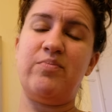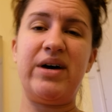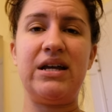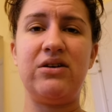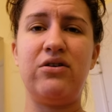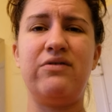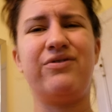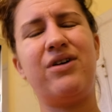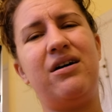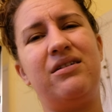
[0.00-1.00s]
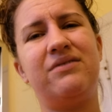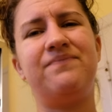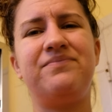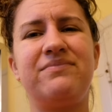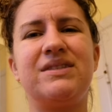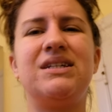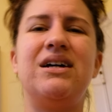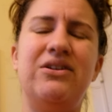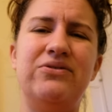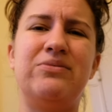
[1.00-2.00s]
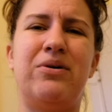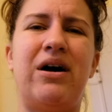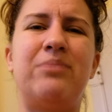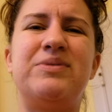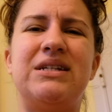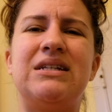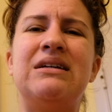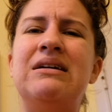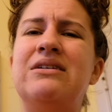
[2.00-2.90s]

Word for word: But overall, a usable option.